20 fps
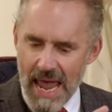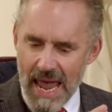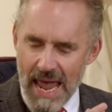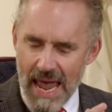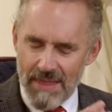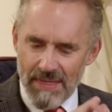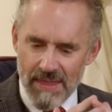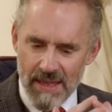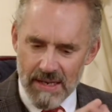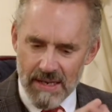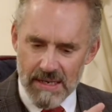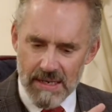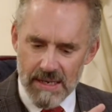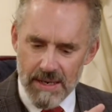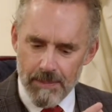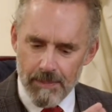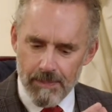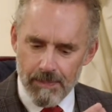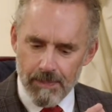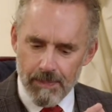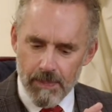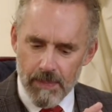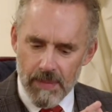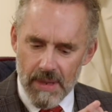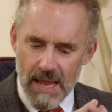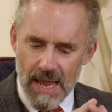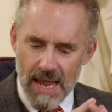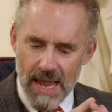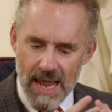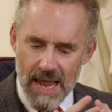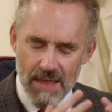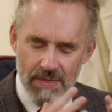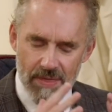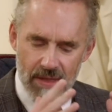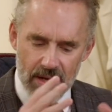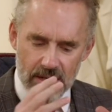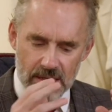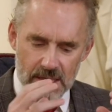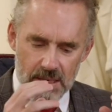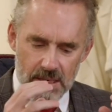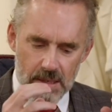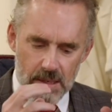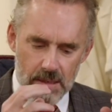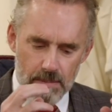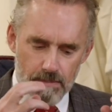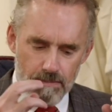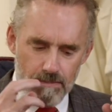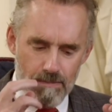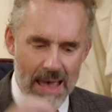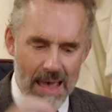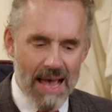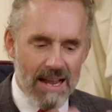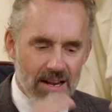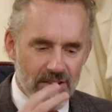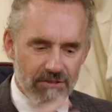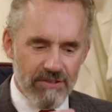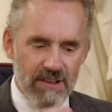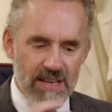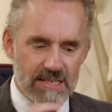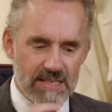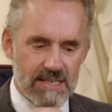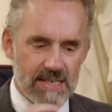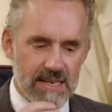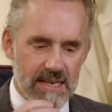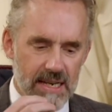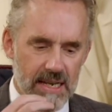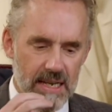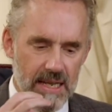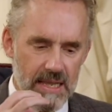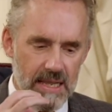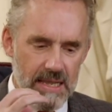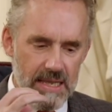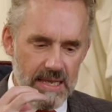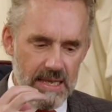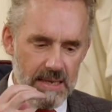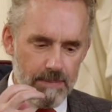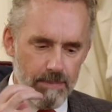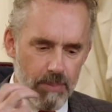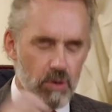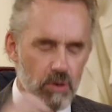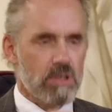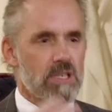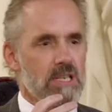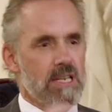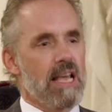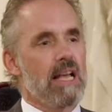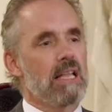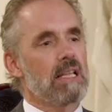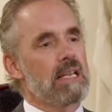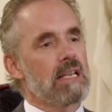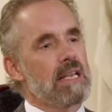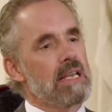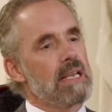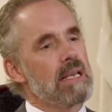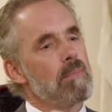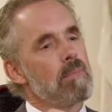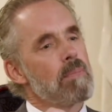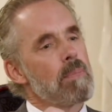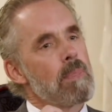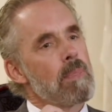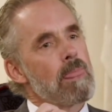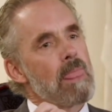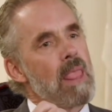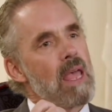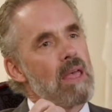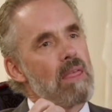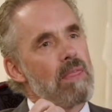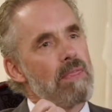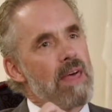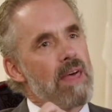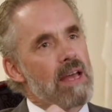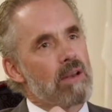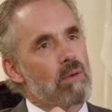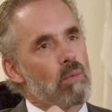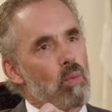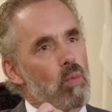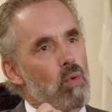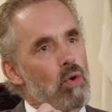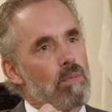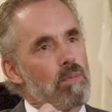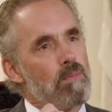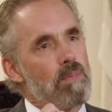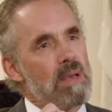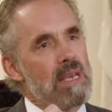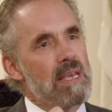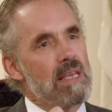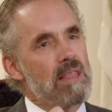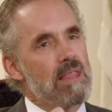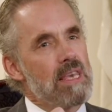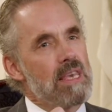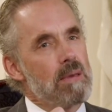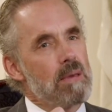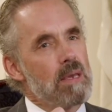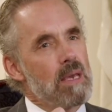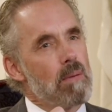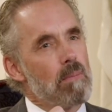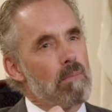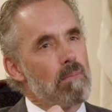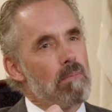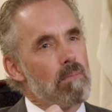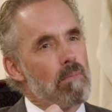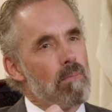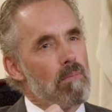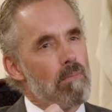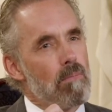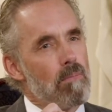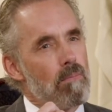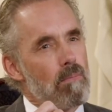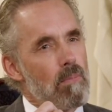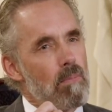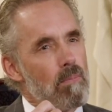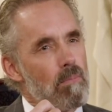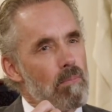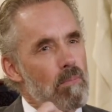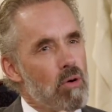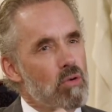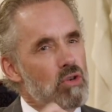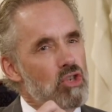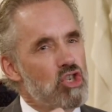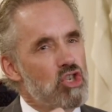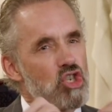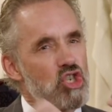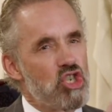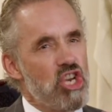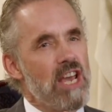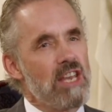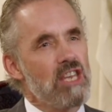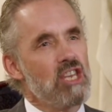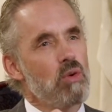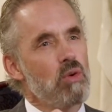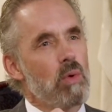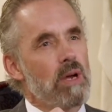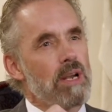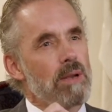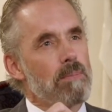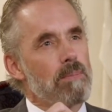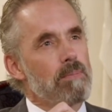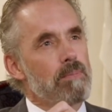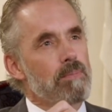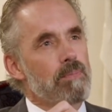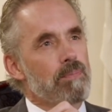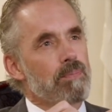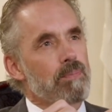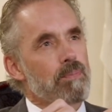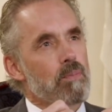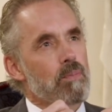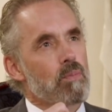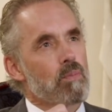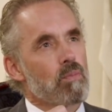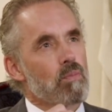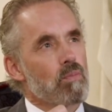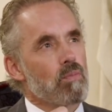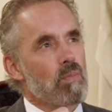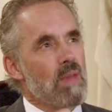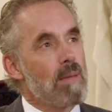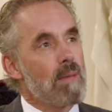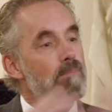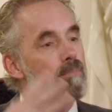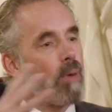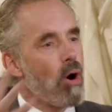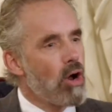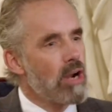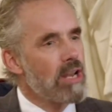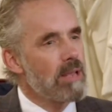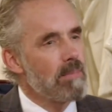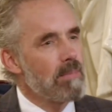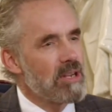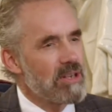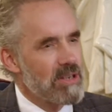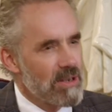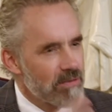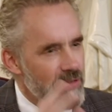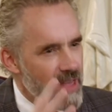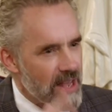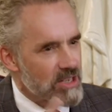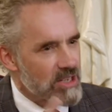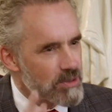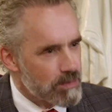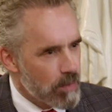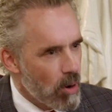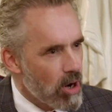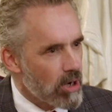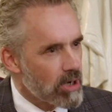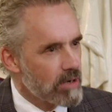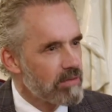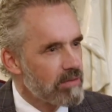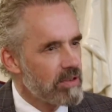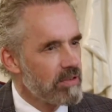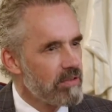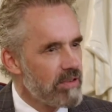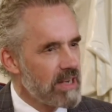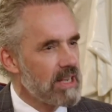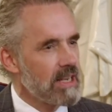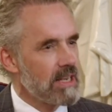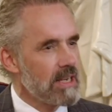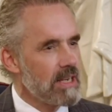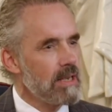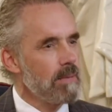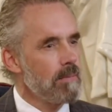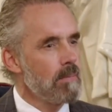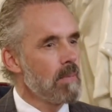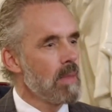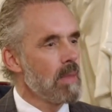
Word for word: and, that, and that manifesting the personality that would be the most genuine embodiment of that spark of divinity